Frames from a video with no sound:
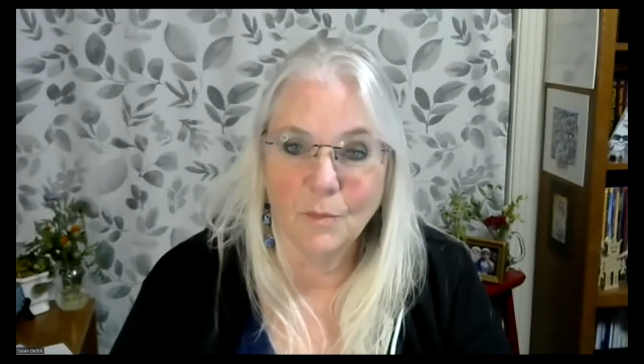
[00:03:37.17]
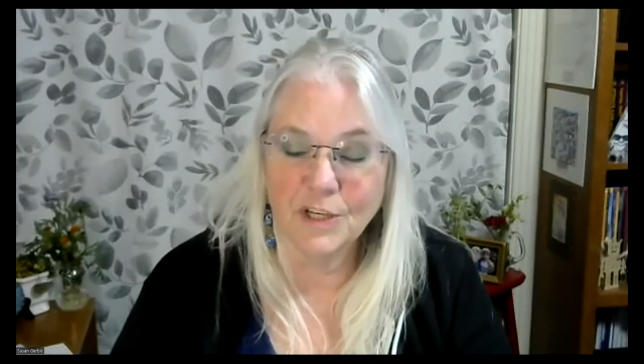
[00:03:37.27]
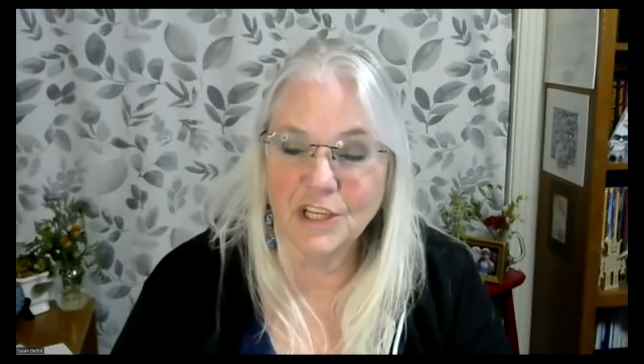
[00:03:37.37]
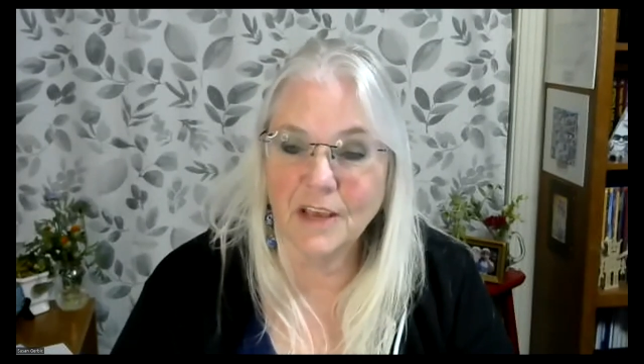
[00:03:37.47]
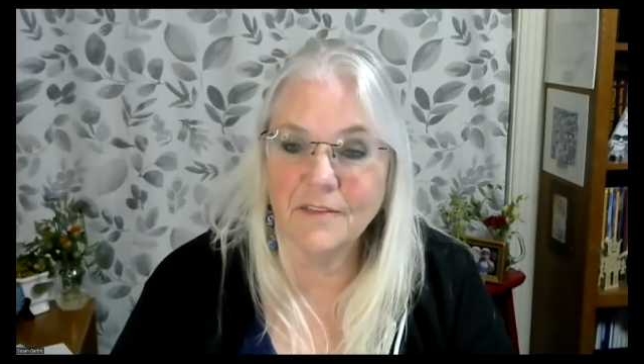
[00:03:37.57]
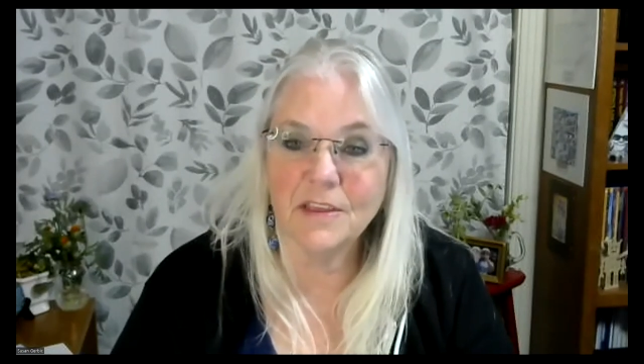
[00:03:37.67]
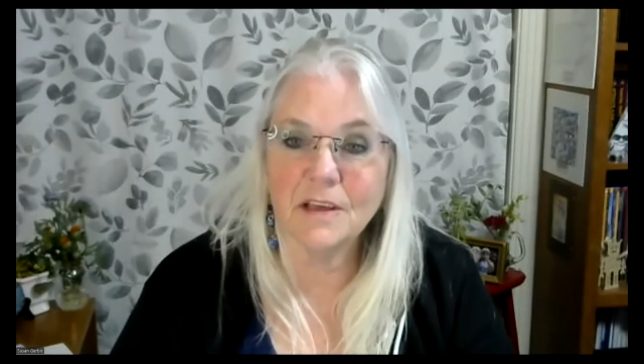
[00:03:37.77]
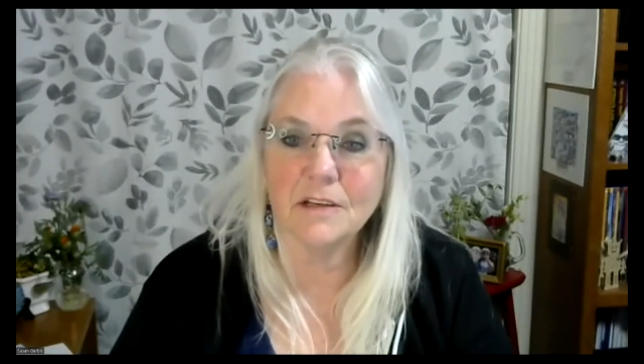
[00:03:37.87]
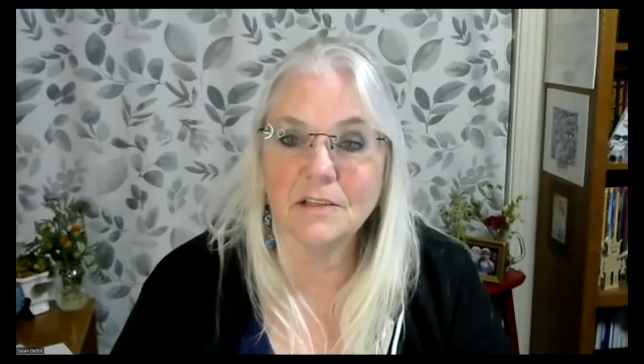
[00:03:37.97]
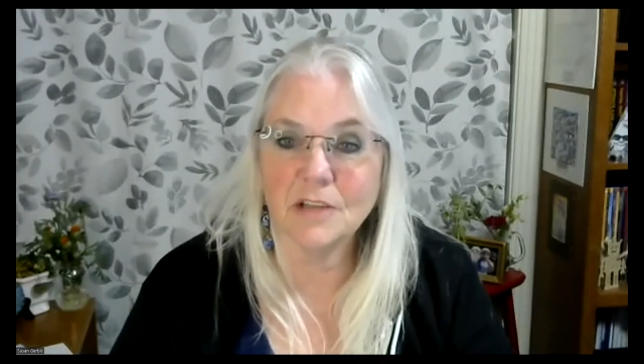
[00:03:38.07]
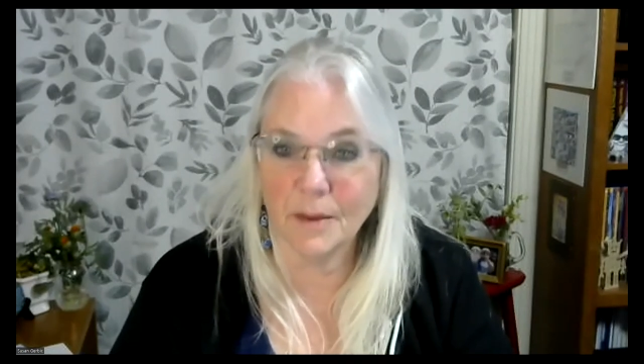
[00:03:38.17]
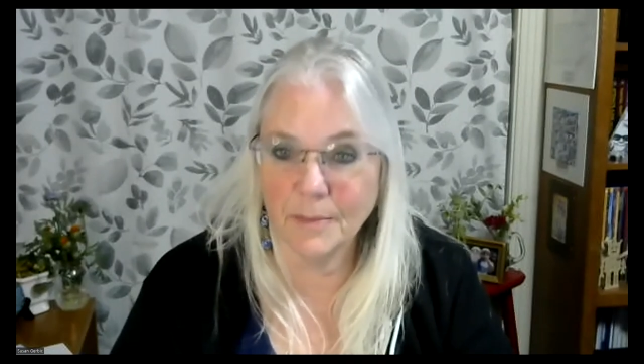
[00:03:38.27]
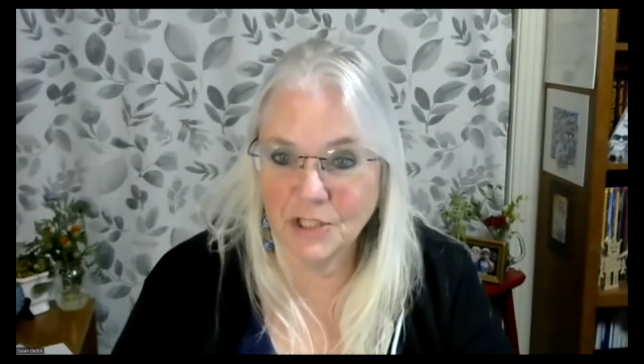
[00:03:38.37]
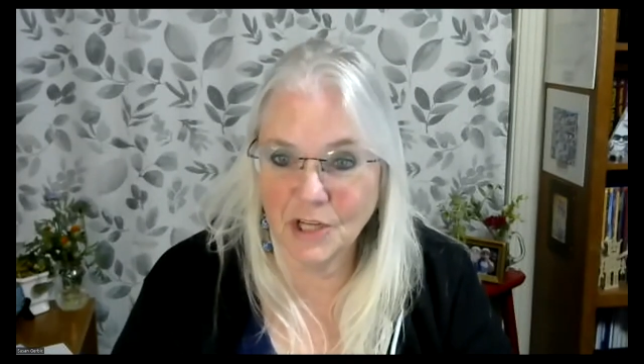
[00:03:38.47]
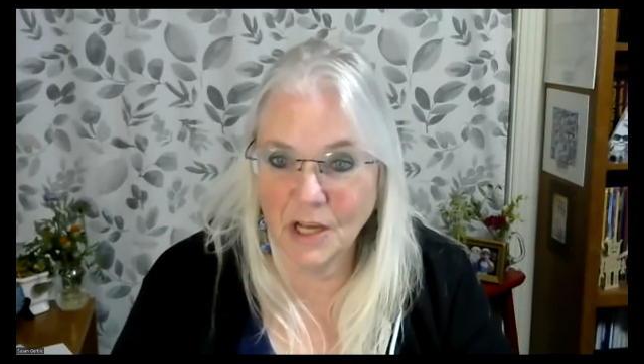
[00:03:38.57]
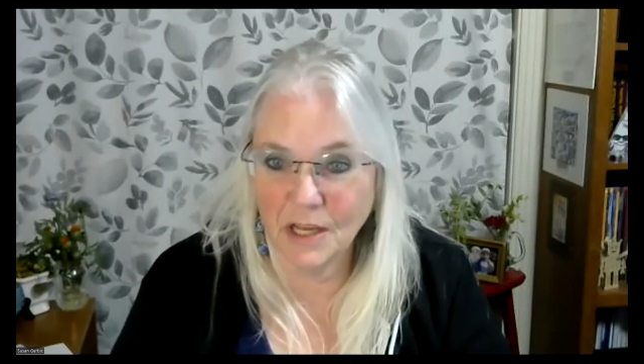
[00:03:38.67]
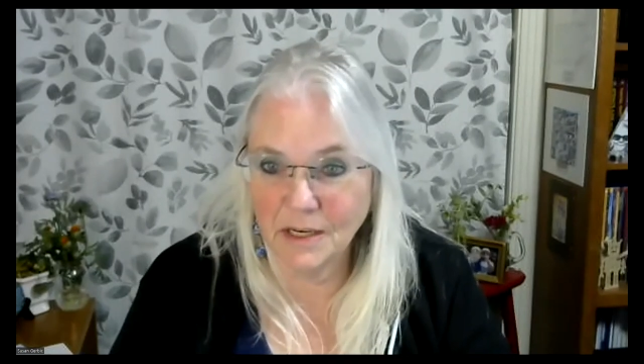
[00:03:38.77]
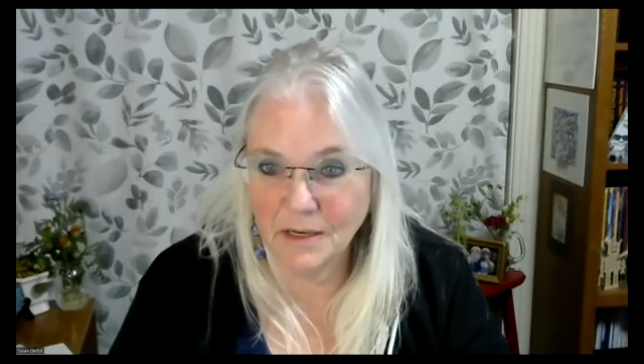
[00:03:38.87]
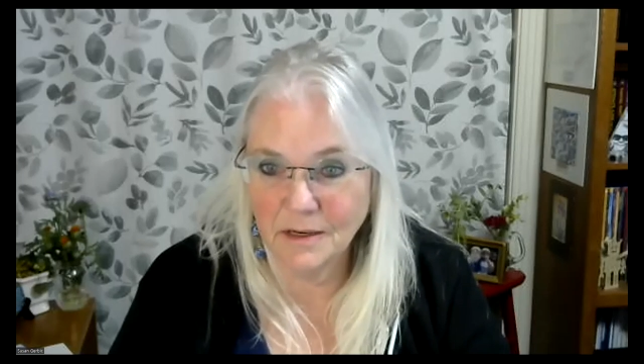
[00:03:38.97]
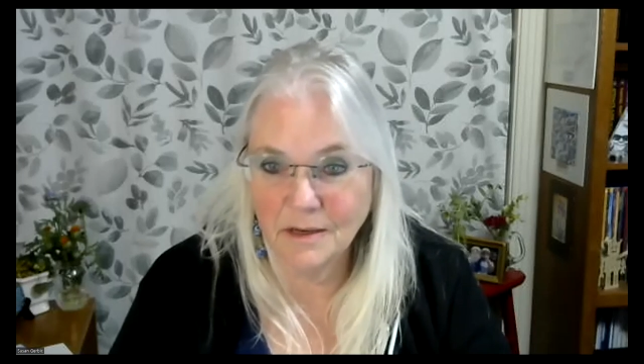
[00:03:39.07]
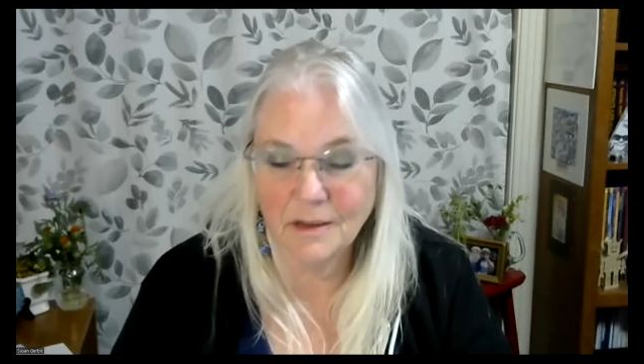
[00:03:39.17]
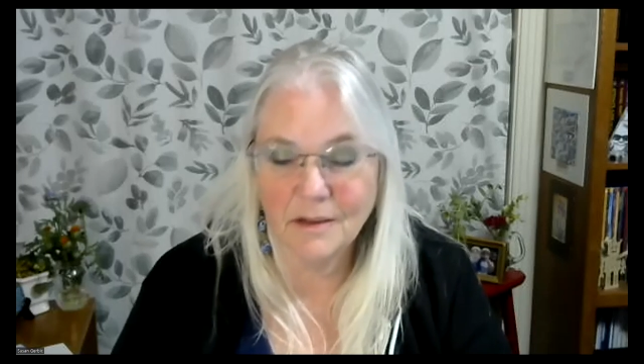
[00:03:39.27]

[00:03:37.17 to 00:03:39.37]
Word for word: which gives Thomas John